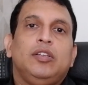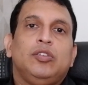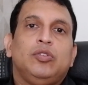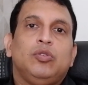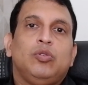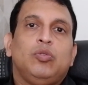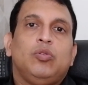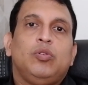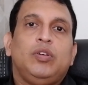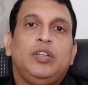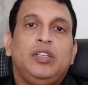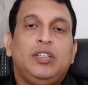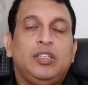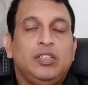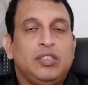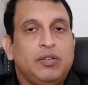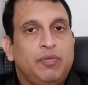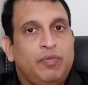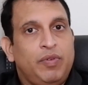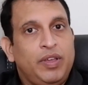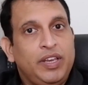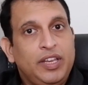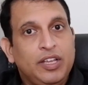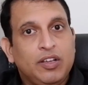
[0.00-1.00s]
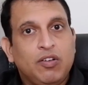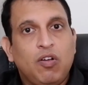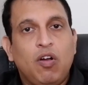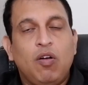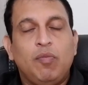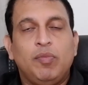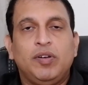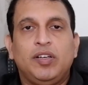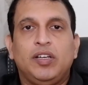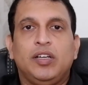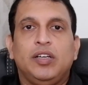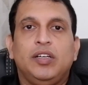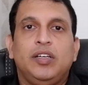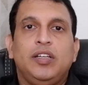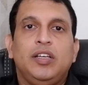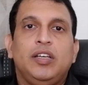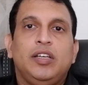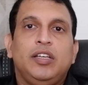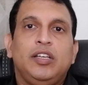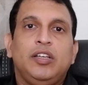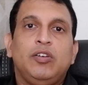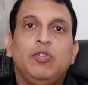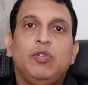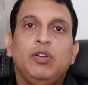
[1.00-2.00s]
So it is a very common
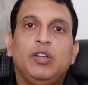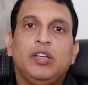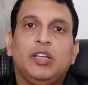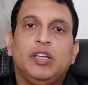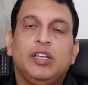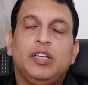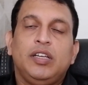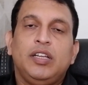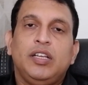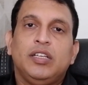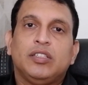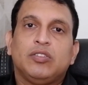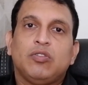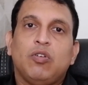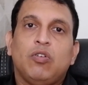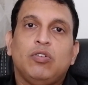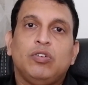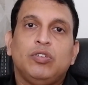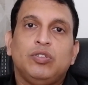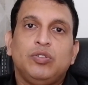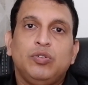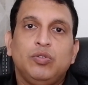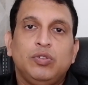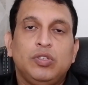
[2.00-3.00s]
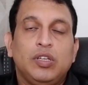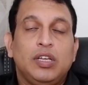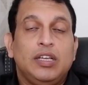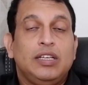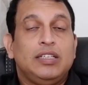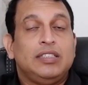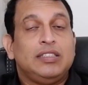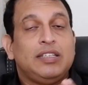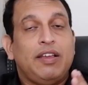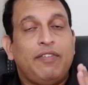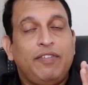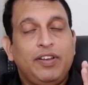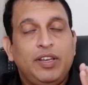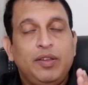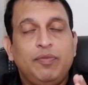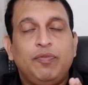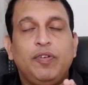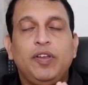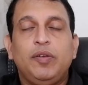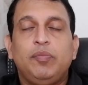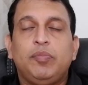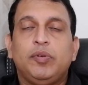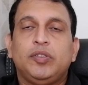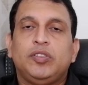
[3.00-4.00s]
hernia. Inguinal hernias constitute
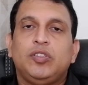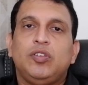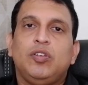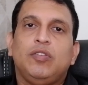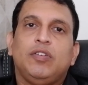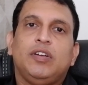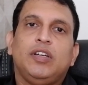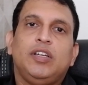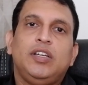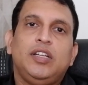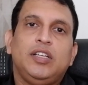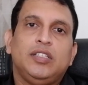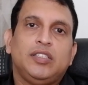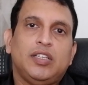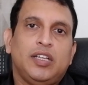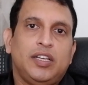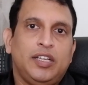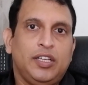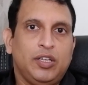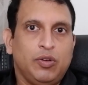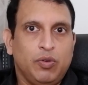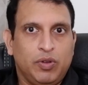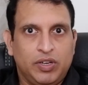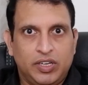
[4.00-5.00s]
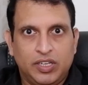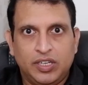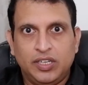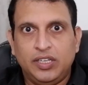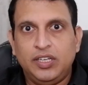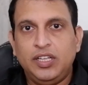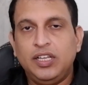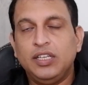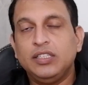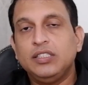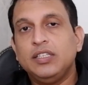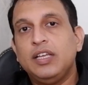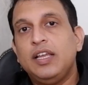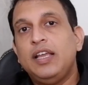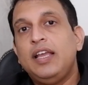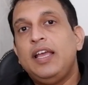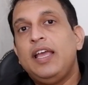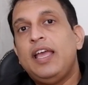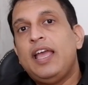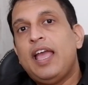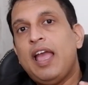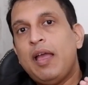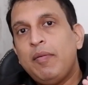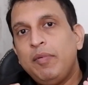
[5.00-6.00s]
75% of hernias are inguinal hernias.
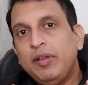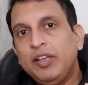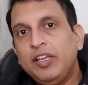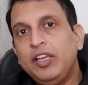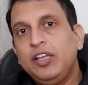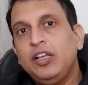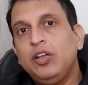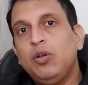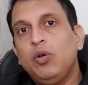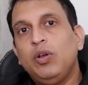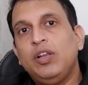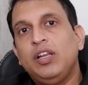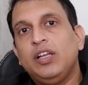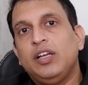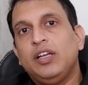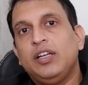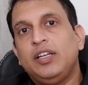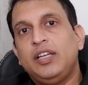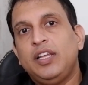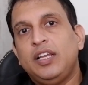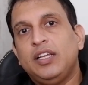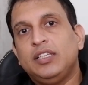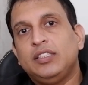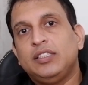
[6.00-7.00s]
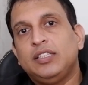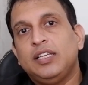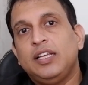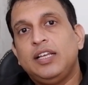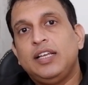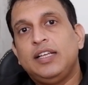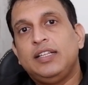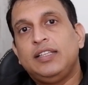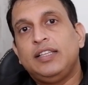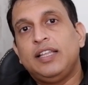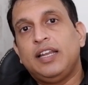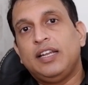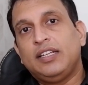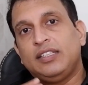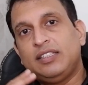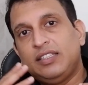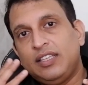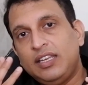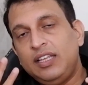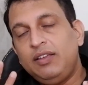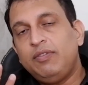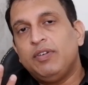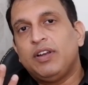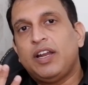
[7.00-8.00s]
Among inguinal hernias, there
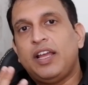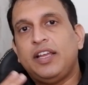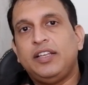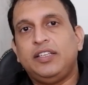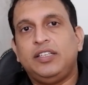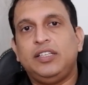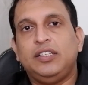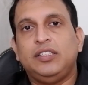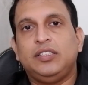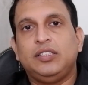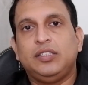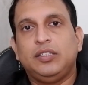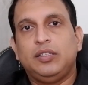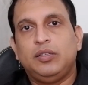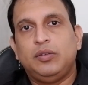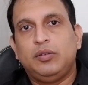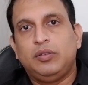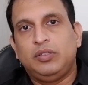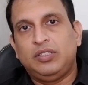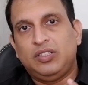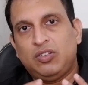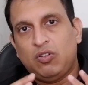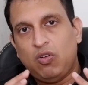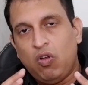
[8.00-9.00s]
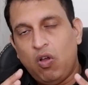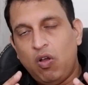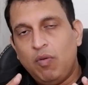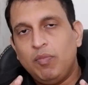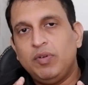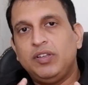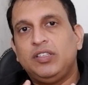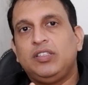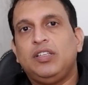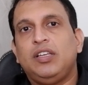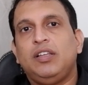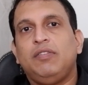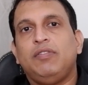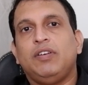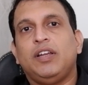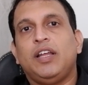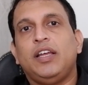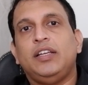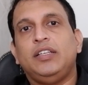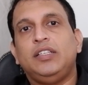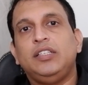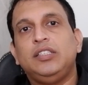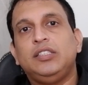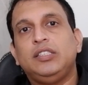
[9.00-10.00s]
are three varieties. Common three
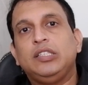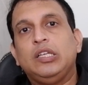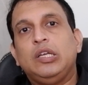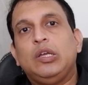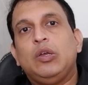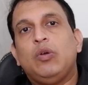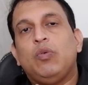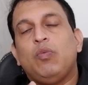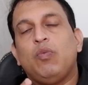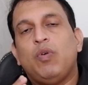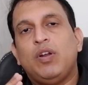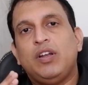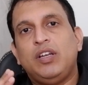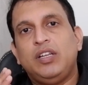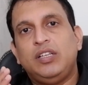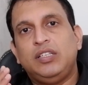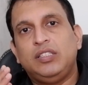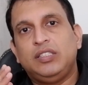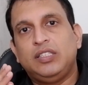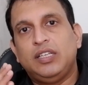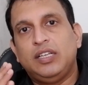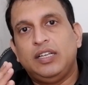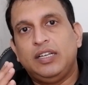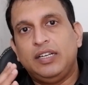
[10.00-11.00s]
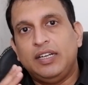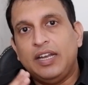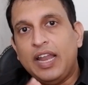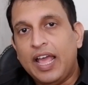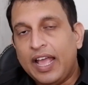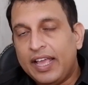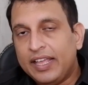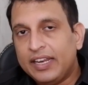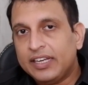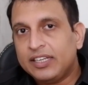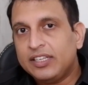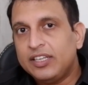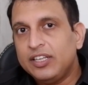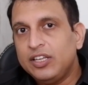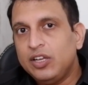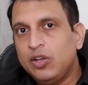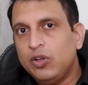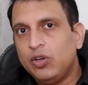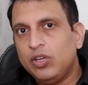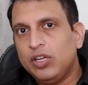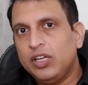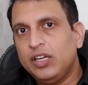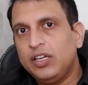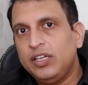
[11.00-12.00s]
varieties. One is direct
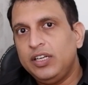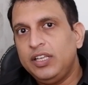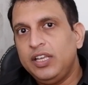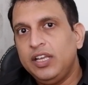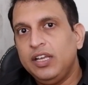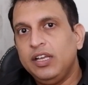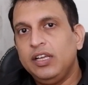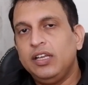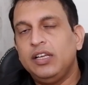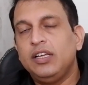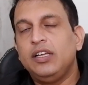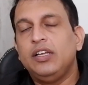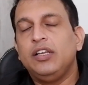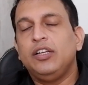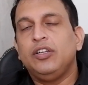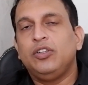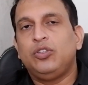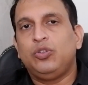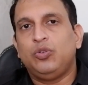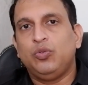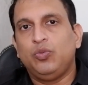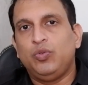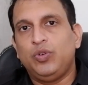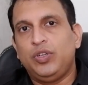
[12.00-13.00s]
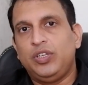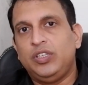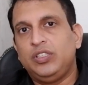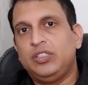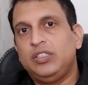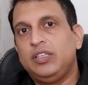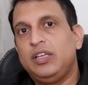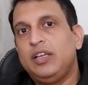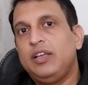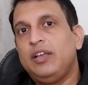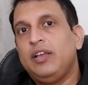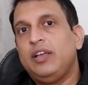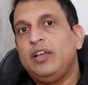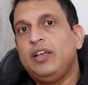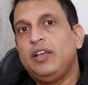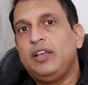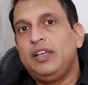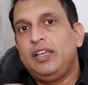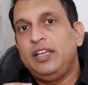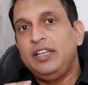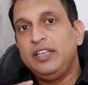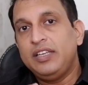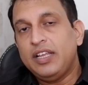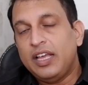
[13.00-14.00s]
inguinal hernia, two is
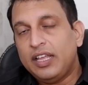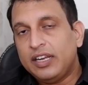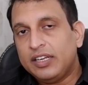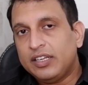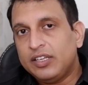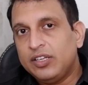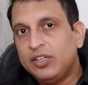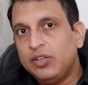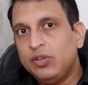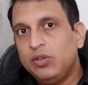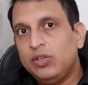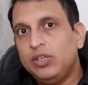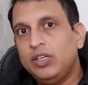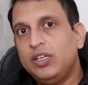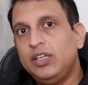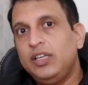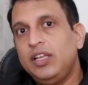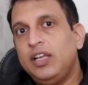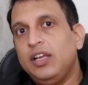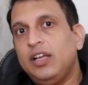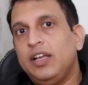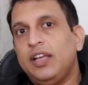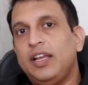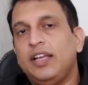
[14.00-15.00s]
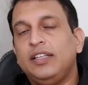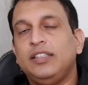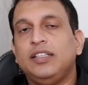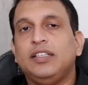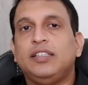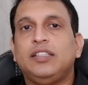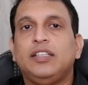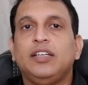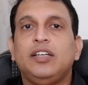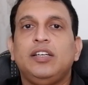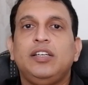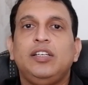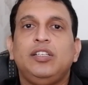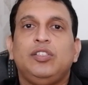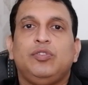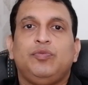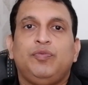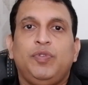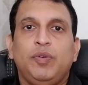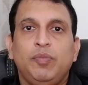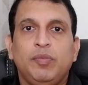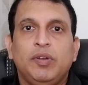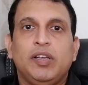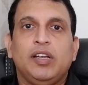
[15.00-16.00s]
indirect inguinal hernia, and the third is
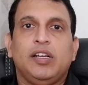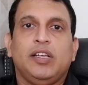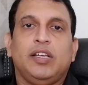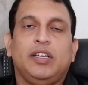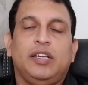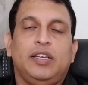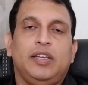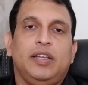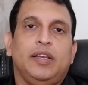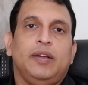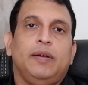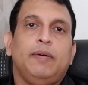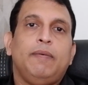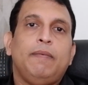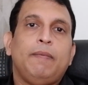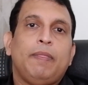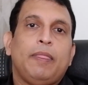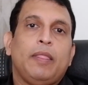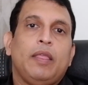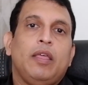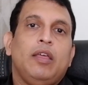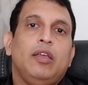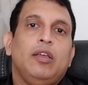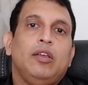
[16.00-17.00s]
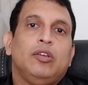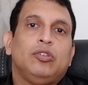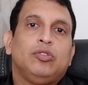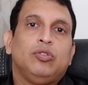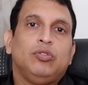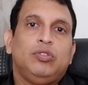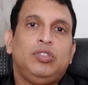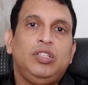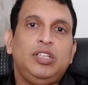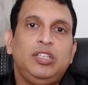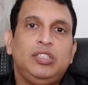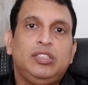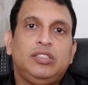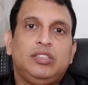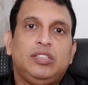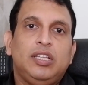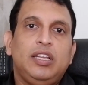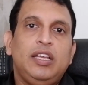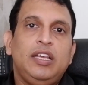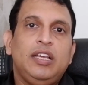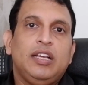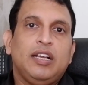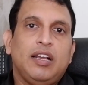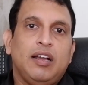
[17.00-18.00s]
femoral hernia. So these
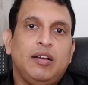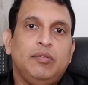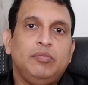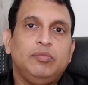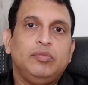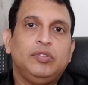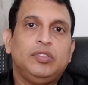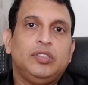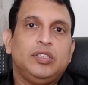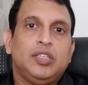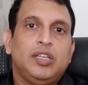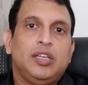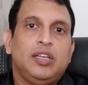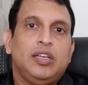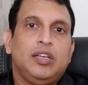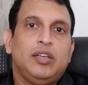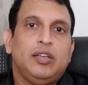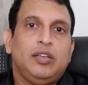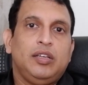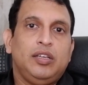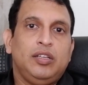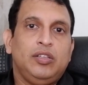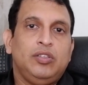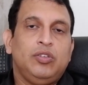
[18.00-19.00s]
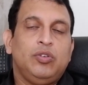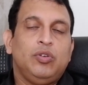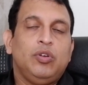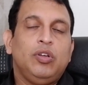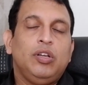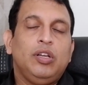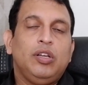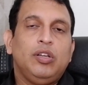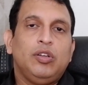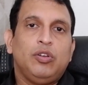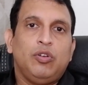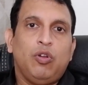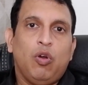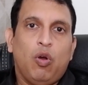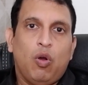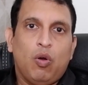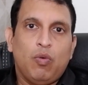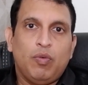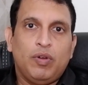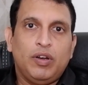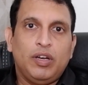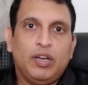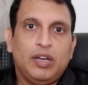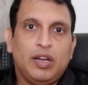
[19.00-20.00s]
three comes in the
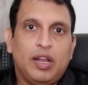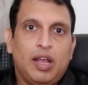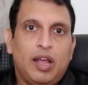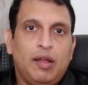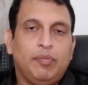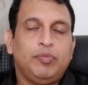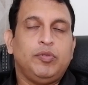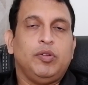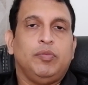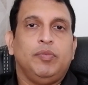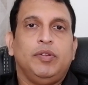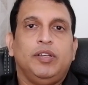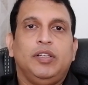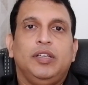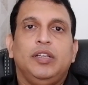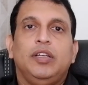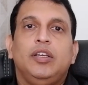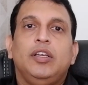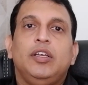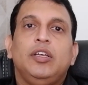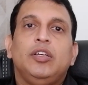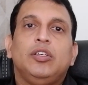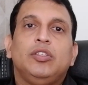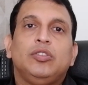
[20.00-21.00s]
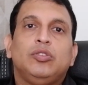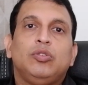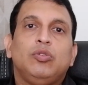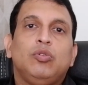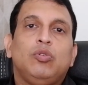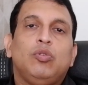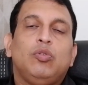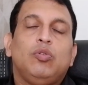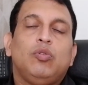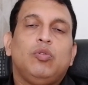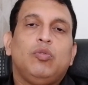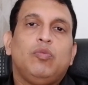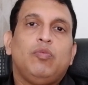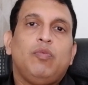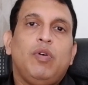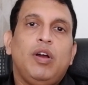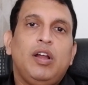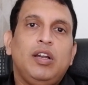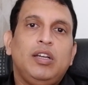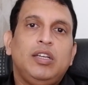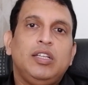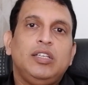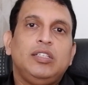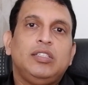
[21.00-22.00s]
lower abdomen. So
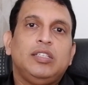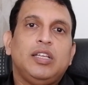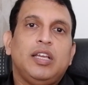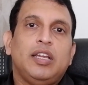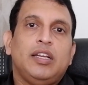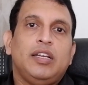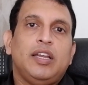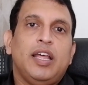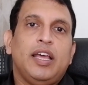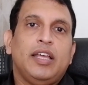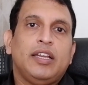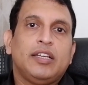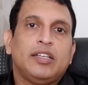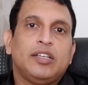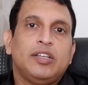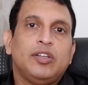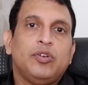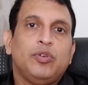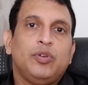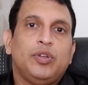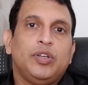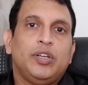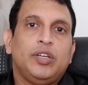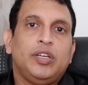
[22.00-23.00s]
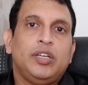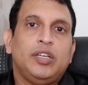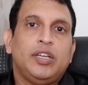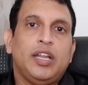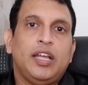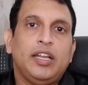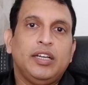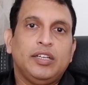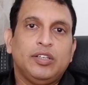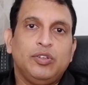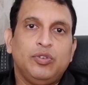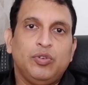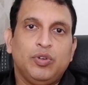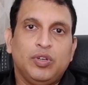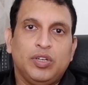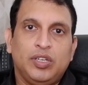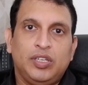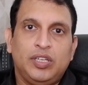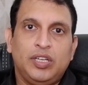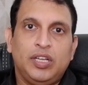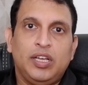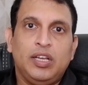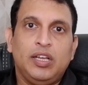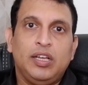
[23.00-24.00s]
what is a direct inguinal
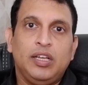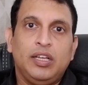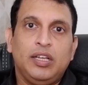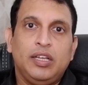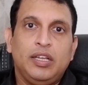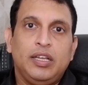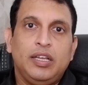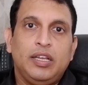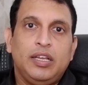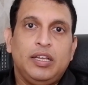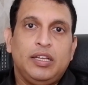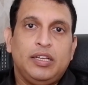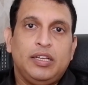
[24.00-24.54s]
hernia?